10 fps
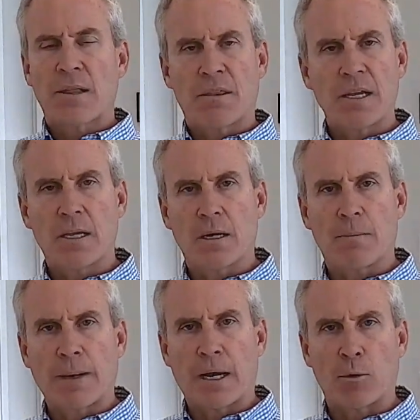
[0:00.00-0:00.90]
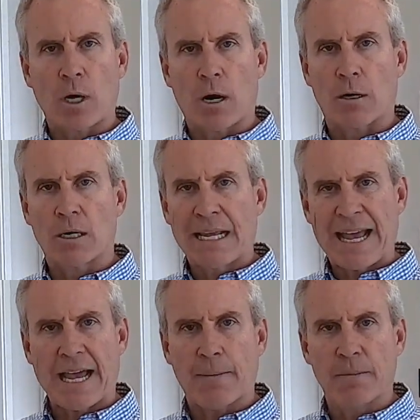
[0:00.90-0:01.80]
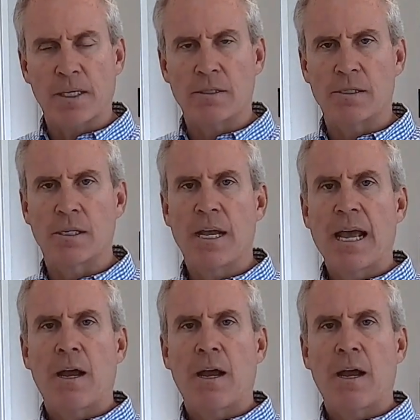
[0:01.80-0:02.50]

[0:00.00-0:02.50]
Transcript: thinking about our cabinets,